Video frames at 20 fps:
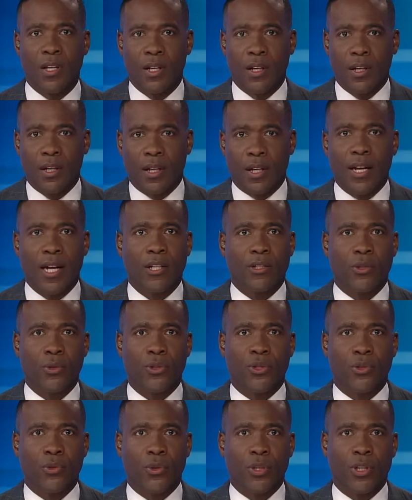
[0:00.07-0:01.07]
And now to
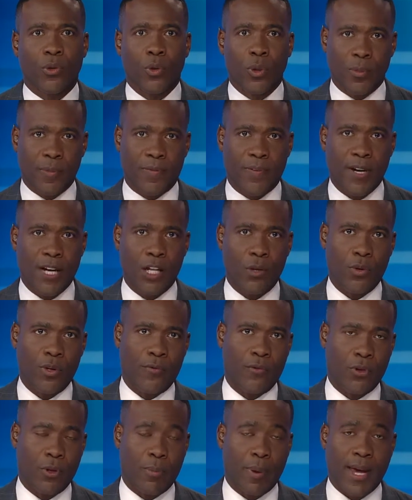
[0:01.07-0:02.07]
a story that we've been following
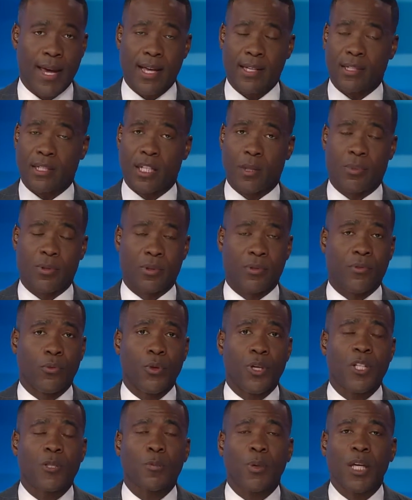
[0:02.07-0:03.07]
for the past couple of
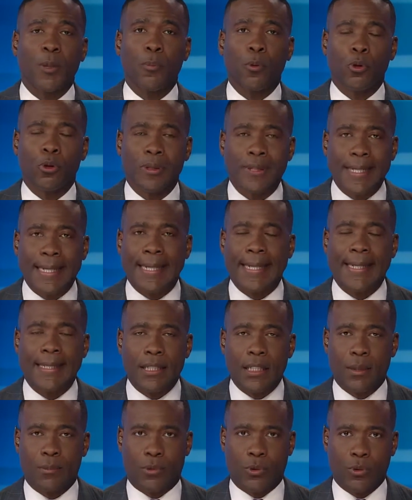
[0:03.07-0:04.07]
weeks. People
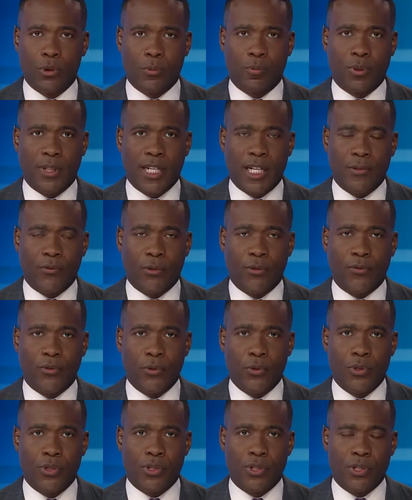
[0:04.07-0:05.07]
lined up to apply for
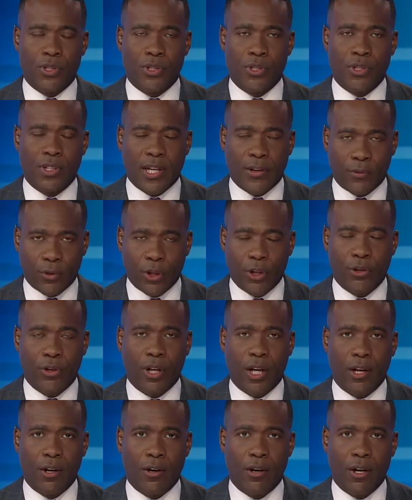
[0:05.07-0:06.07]
food assistance after
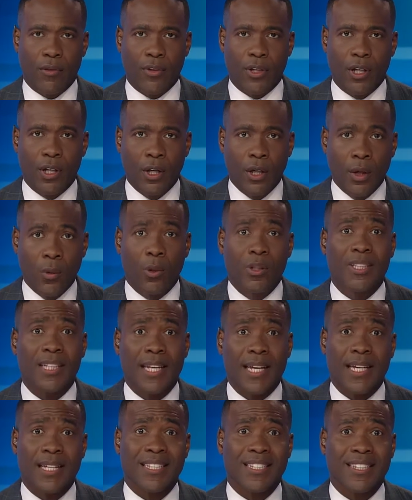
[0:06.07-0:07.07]
Hurricane Harvey. Well,
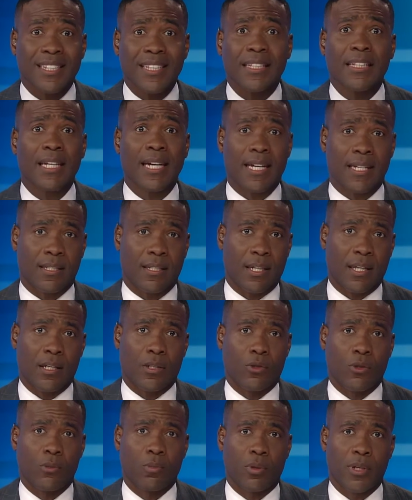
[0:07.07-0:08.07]
today is the last day
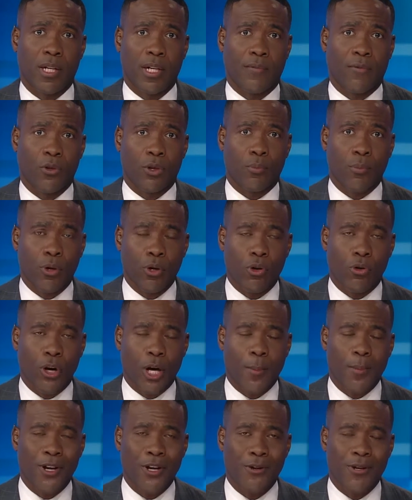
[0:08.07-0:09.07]
to apply for the
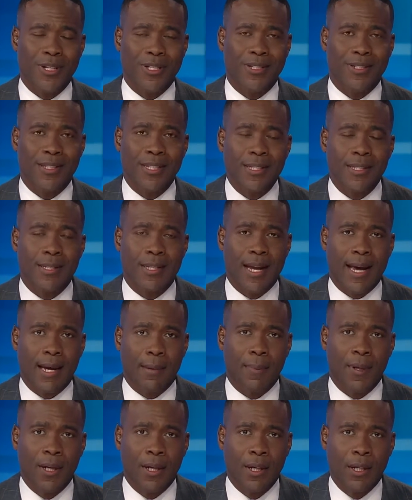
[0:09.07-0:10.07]
program known as DSNAP.